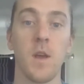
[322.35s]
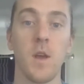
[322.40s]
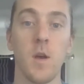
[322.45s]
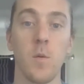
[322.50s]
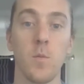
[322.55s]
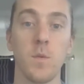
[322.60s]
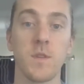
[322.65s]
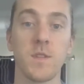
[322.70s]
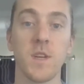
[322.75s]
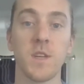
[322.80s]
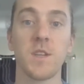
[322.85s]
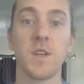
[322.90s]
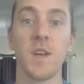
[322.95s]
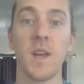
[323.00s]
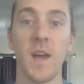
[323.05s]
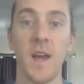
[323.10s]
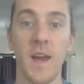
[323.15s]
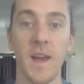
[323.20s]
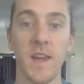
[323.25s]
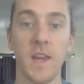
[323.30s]
With such an
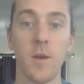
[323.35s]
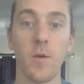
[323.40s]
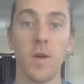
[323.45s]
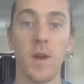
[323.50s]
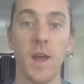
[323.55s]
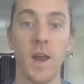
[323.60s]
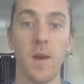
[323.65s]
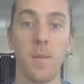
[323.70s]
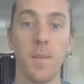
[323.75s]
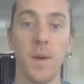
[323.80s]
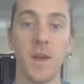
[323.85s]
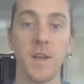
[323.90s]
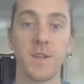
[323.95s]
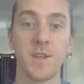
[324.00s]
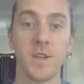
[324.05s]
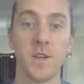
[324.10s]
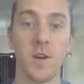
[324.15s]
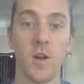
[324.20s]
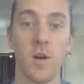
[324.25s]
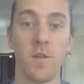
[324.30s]
accurate
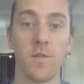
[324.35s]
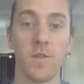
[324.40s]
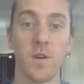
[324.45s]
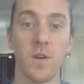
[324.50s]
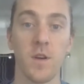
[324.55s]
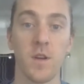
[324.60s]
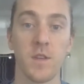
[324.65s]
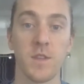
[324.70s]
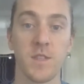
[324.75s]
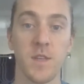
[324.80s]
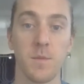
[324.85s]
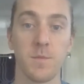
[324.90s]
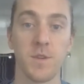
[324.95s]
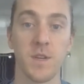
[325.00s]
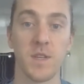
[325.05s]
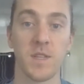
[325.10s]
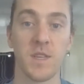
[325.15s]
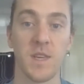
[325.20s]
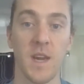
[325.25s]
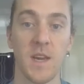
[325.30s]
animation of a subject's
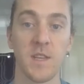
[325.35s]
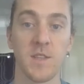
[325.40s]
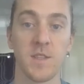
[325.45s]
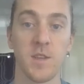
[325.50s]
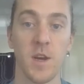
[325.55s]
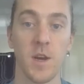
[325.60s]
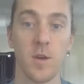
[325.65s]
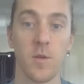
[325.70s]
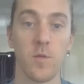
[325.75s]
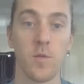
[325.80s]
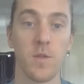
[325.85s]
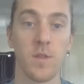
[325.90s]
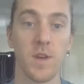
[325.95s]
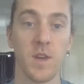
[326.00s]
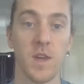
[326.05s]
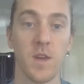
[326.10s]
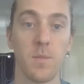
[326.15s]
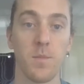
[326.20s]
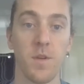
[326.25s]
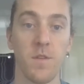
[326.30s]
gait cycle that
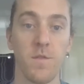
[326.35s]
can be